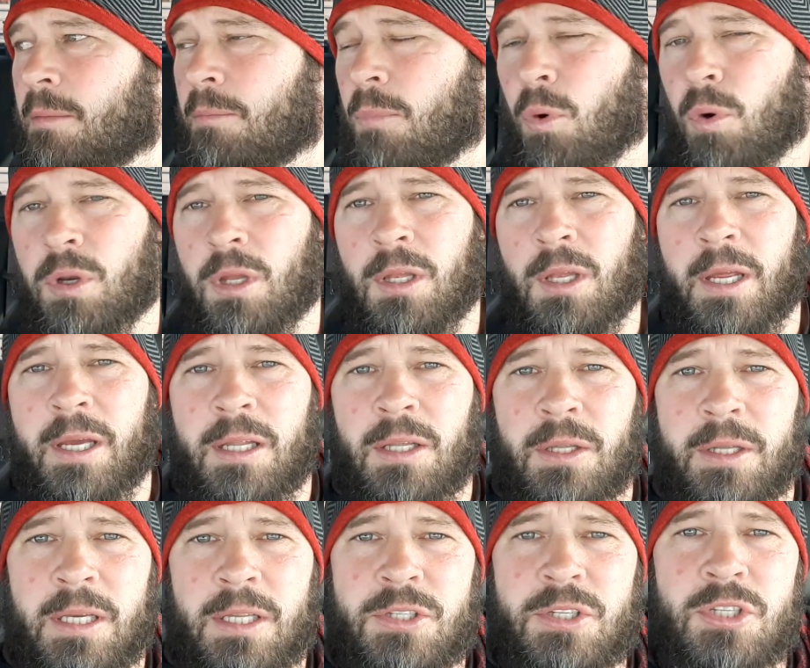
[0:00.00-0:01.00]
more than
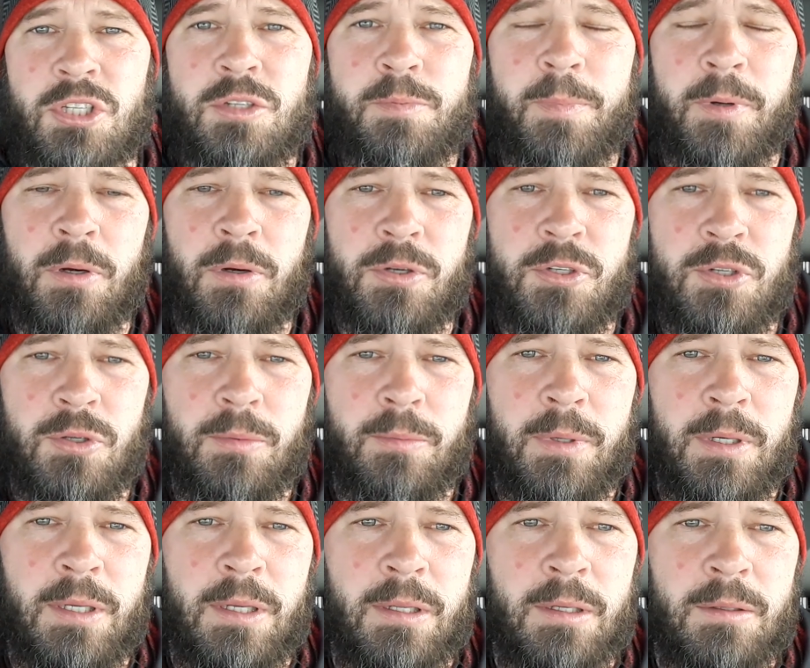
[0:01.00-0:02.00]
likely, it's spiritual
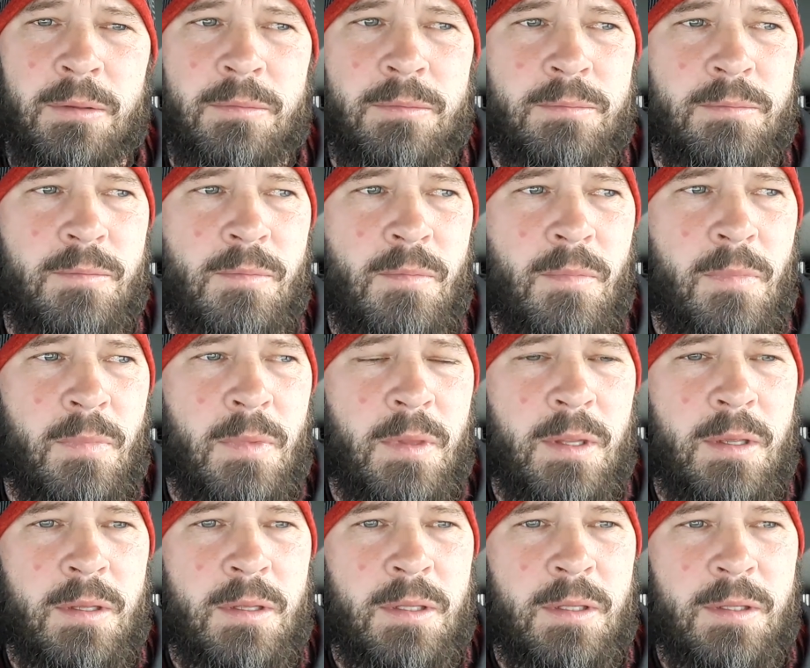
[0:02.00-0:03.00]
meaning
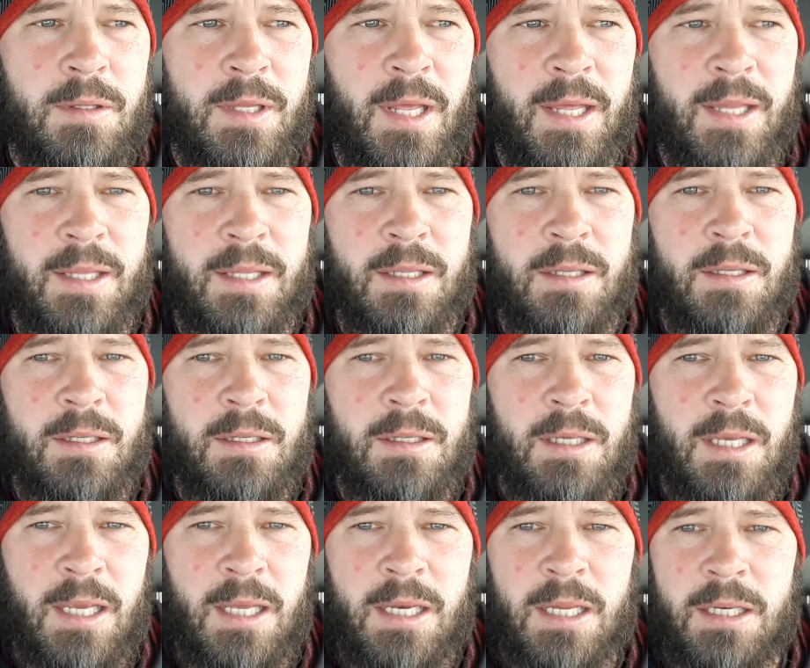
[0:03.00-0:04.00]
that
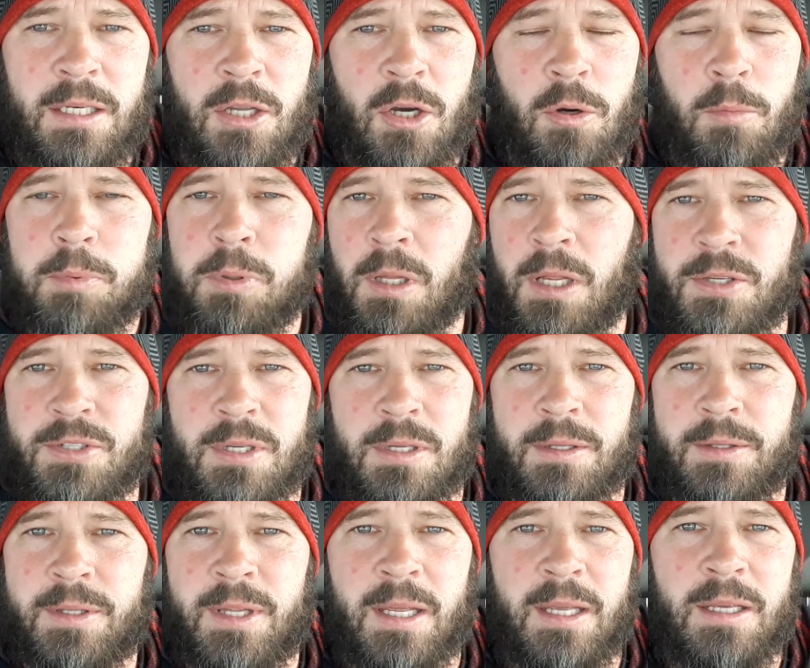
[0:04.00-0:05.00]
eating no
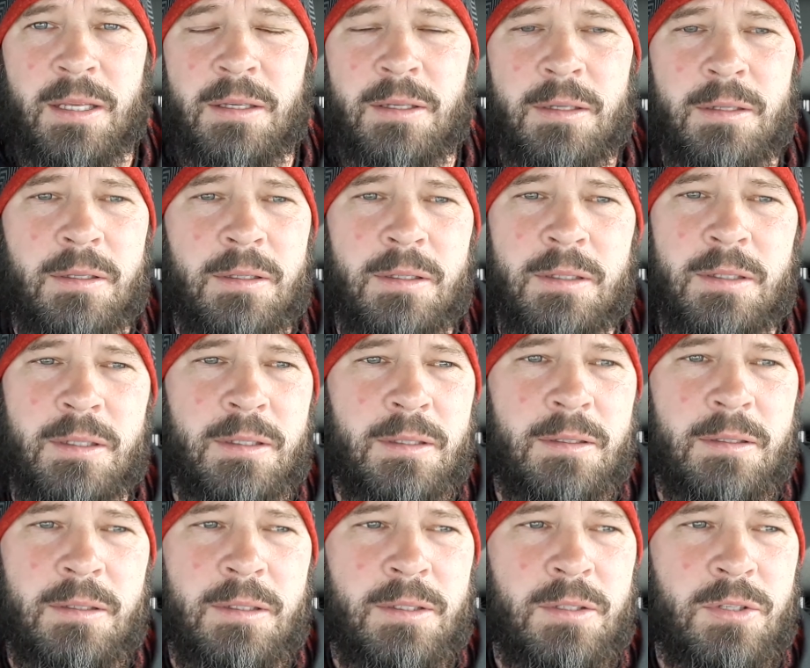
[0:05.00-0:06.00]
pleasant thing
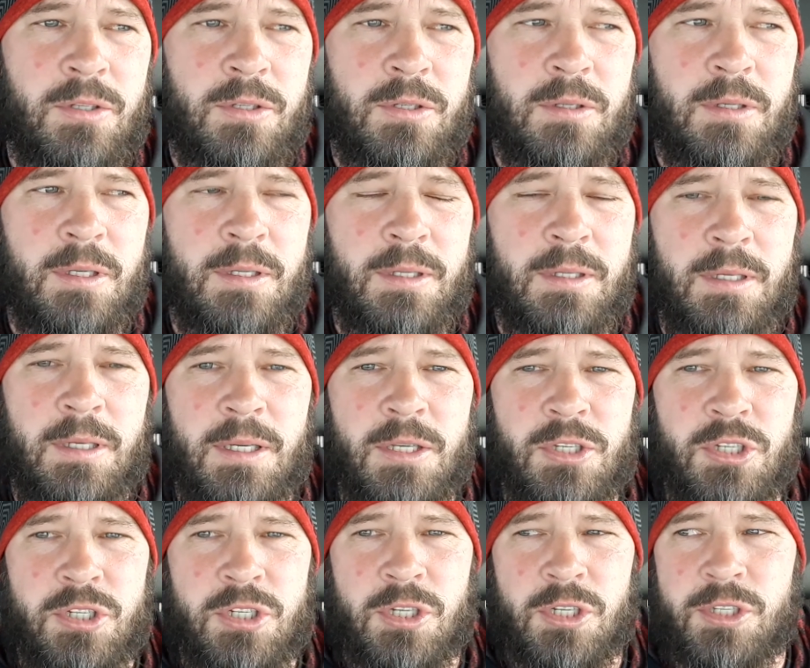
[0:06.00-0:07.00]

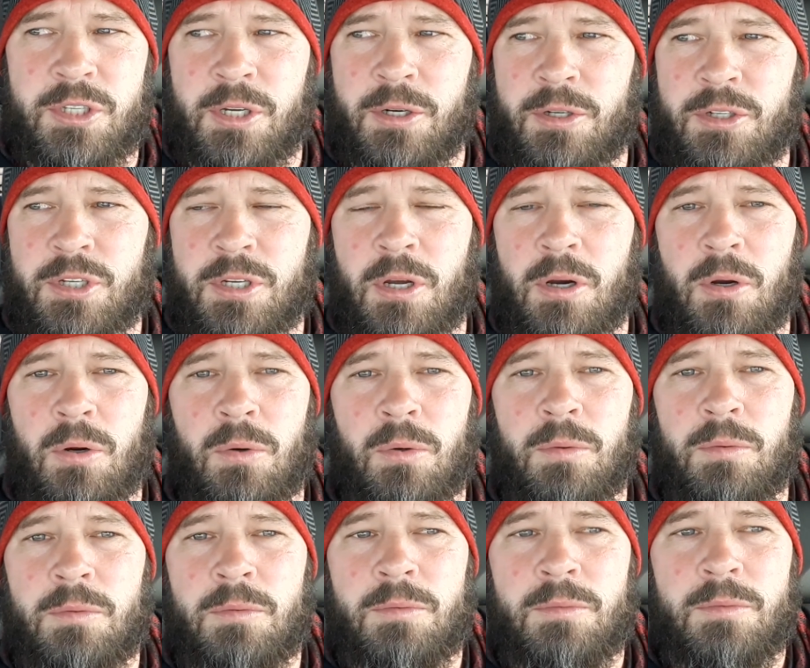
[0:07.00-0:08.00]
is just there's
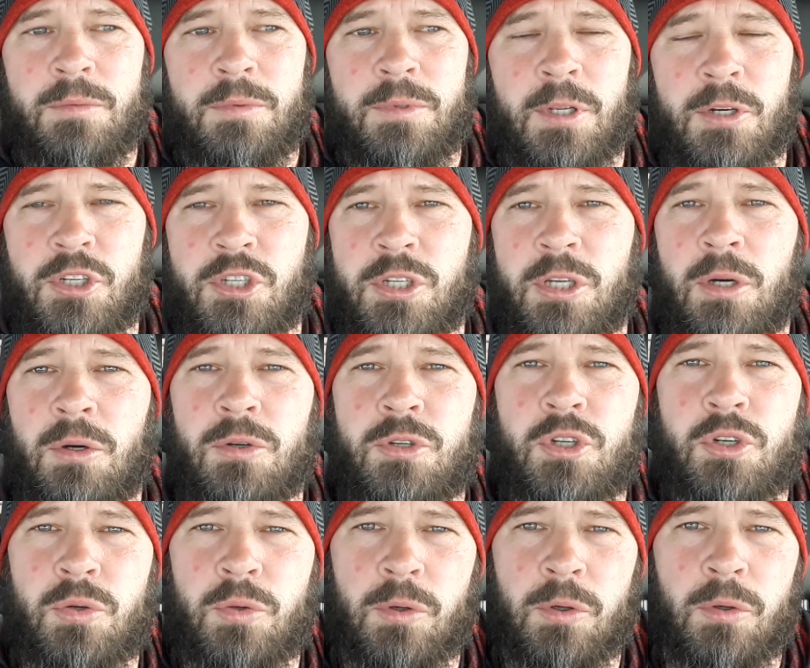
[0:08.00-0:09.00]
no there's no
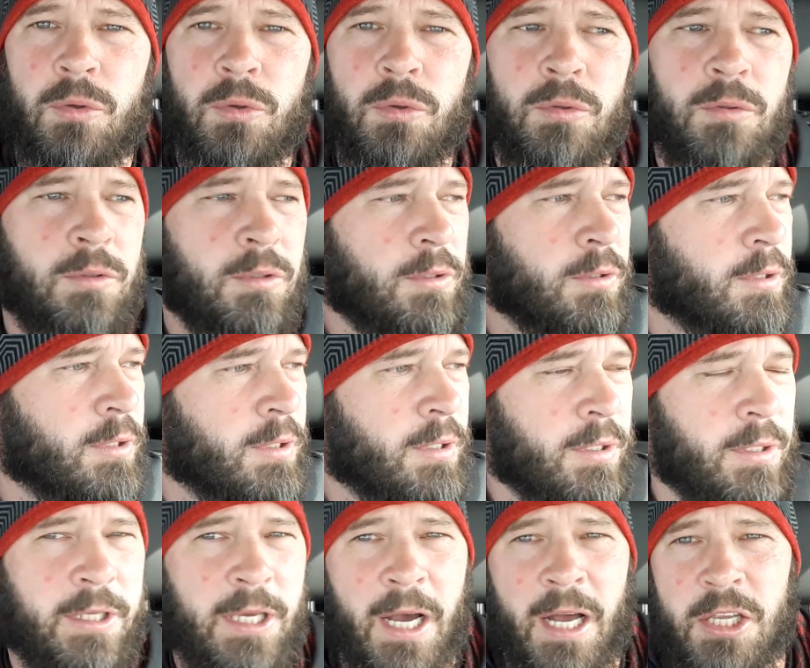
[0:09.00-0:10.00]
true
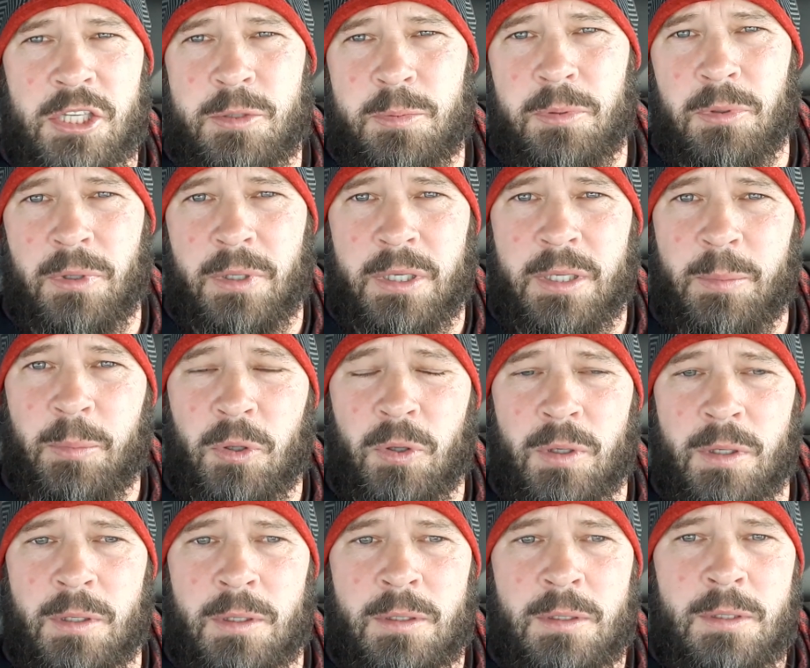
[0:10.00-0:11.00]
gospel
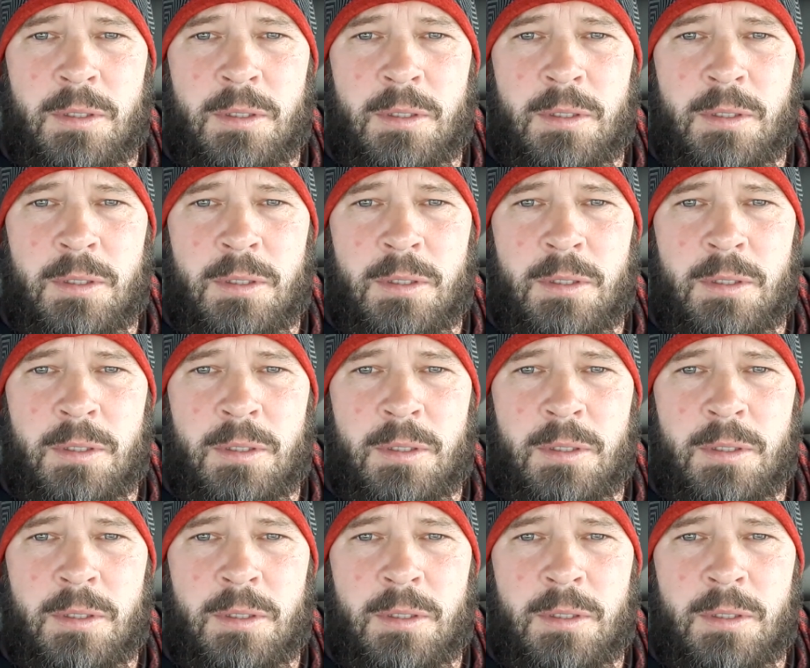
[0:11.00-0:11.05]
anymore.